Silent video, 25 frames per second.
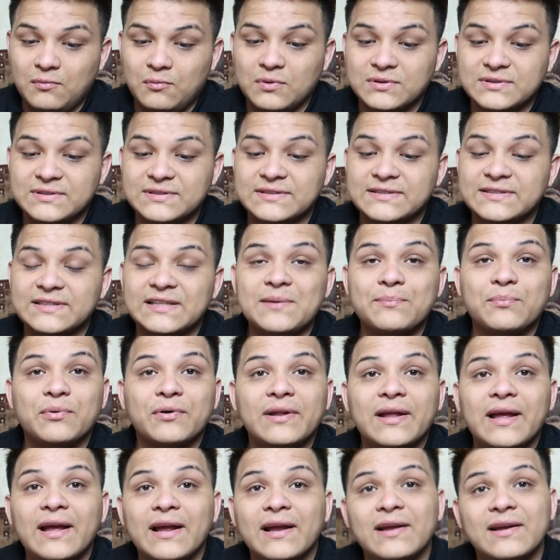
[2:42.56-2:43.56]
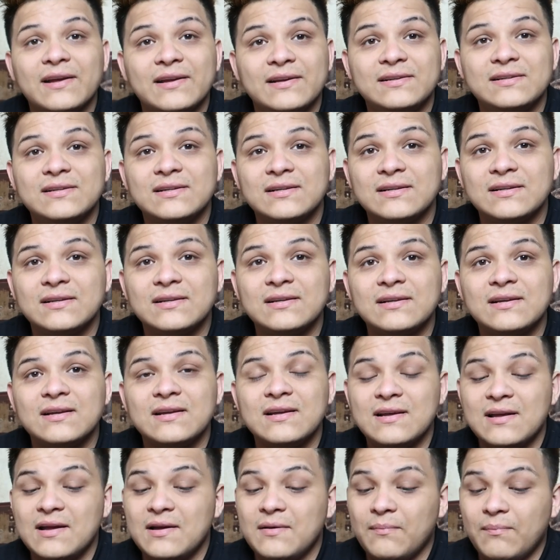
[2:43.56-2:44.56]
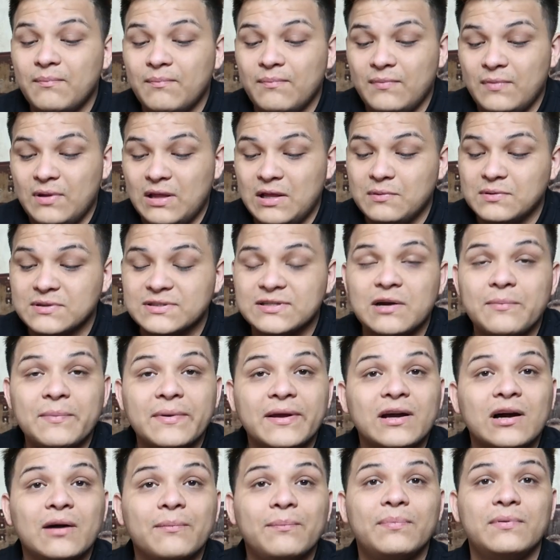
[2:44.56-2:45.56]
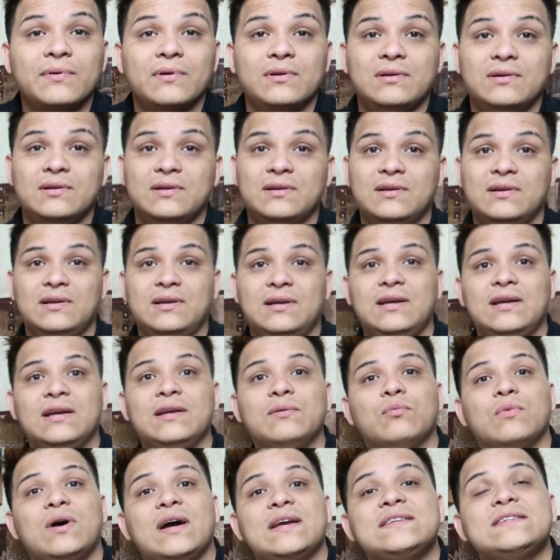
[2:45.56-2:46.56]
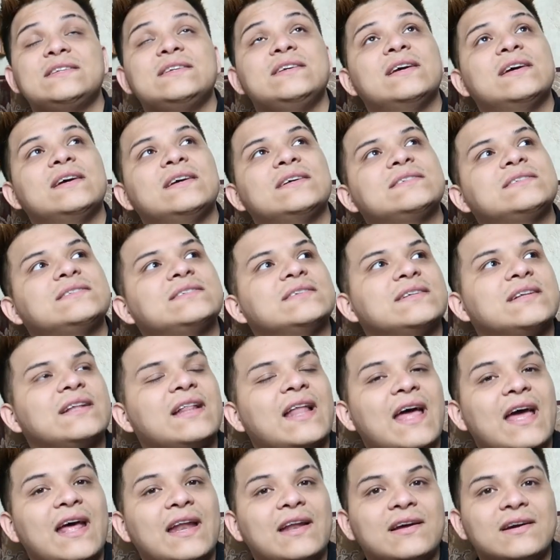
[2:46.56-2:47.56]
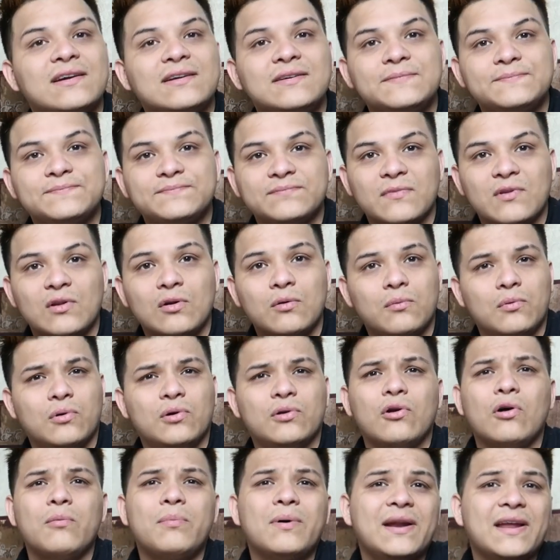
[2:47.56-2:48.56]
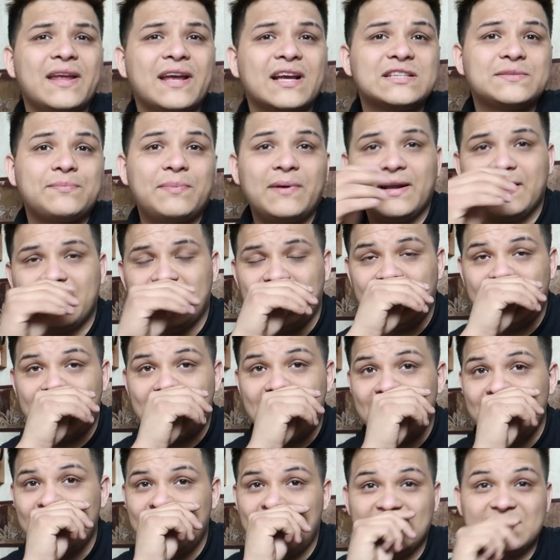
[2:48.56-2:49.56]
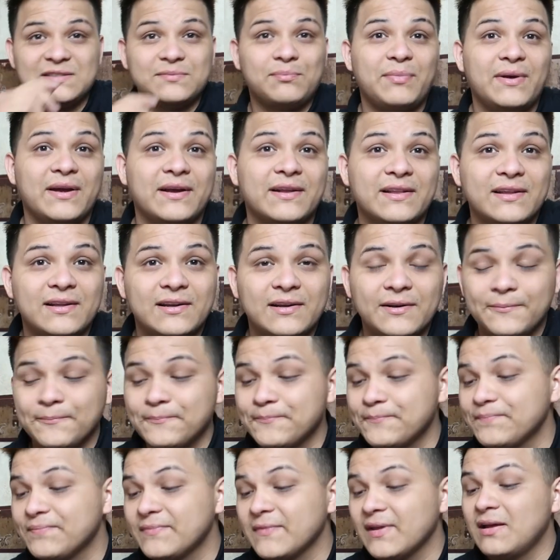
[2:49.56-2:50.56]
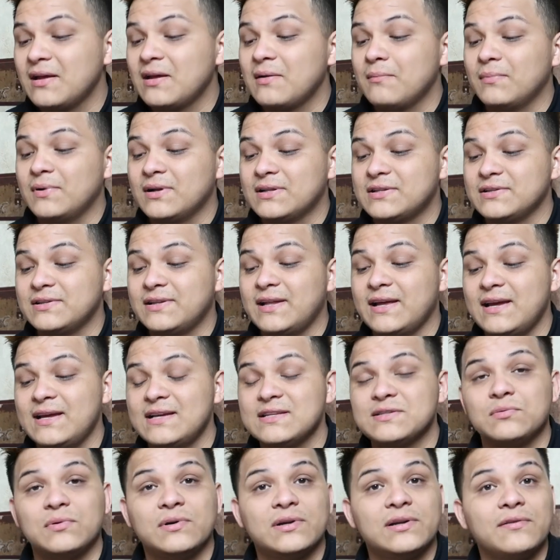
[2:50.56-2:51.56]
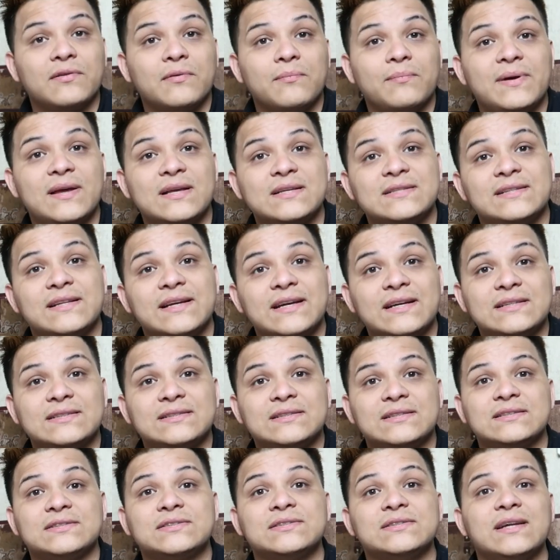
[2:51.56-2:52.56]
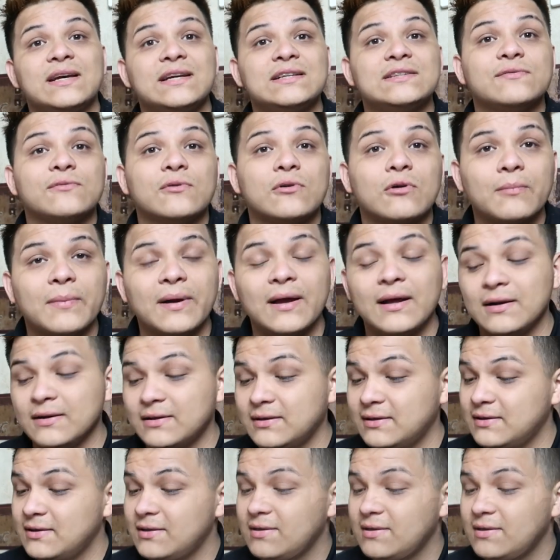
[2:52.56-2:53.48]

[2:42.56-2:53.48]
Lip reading: was a sleeper deck. It was coming up in YCS Atlanta. Well, nobody expected it. I didn't expect it. But today is one of the best decks in today's format.